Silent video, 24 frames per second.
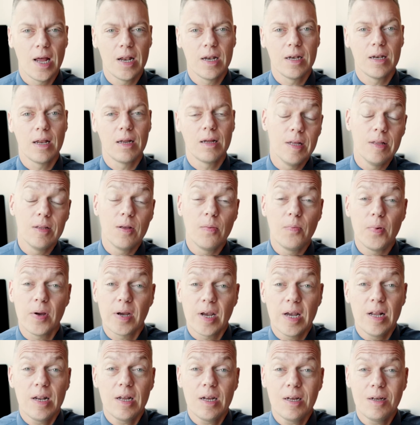And in the
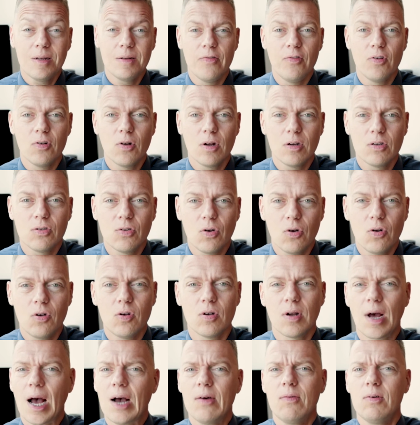beginning, if you're not
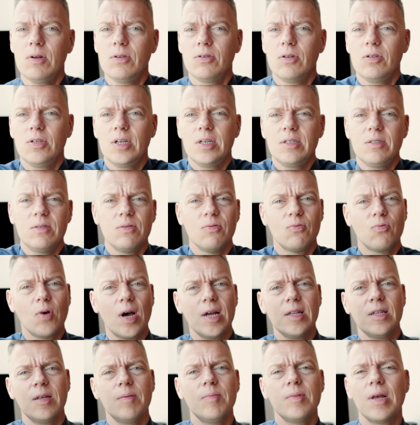certain, I would suggest you
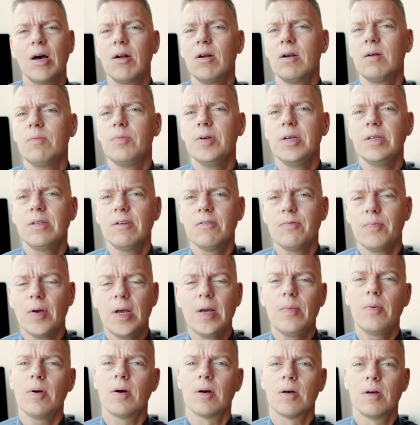write them down on a piece of
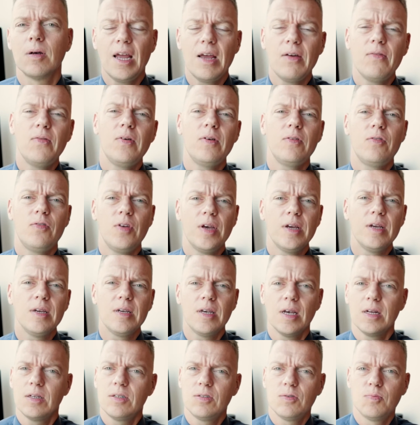paper. Everything
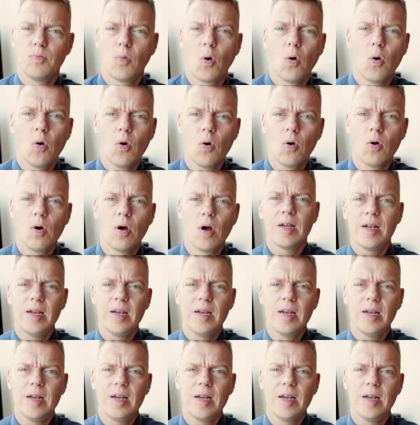gets more